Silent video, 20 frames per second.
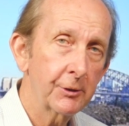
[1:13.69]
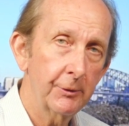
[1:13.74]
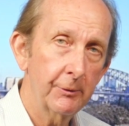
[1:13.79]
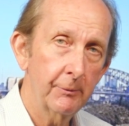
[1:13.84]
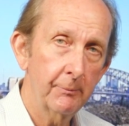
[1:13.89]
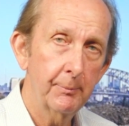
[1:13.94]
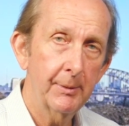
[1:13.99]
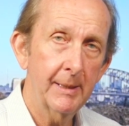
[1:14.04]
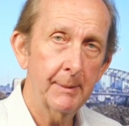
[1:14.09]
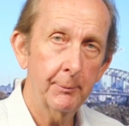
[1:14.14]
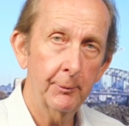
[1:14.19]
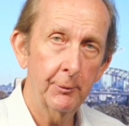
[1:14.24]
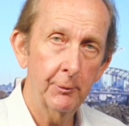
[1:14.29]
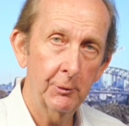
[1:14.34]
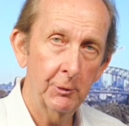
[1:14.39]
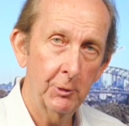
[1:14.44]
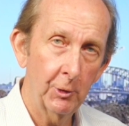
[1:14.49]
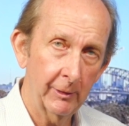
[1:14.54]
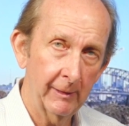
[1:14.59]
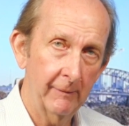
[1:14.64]
to people
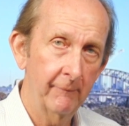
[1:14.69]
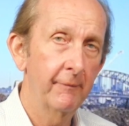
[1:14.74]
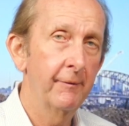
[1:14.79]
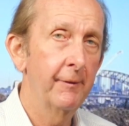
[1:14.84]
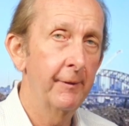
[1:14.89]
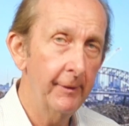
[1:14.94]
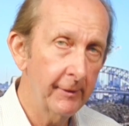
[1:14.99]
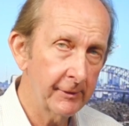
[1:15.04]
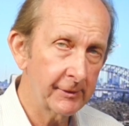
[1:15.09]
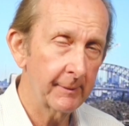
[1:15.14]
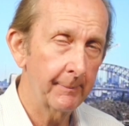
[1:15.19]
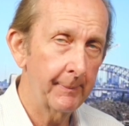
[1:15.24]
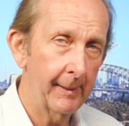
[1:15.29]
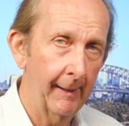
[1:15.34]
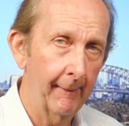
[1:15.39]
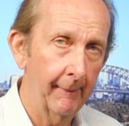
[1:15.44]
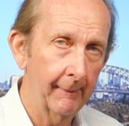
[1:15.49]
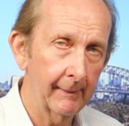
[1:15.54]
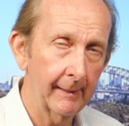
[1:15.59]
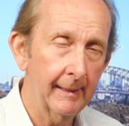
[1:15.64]
who got in first,
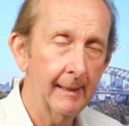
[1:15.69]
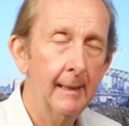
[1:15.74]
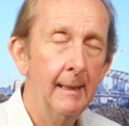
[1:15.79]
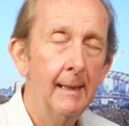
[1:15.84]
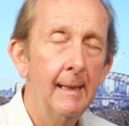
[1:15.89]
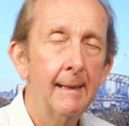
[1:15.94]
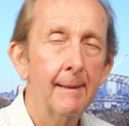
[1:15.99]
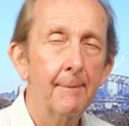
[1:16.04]
apparently,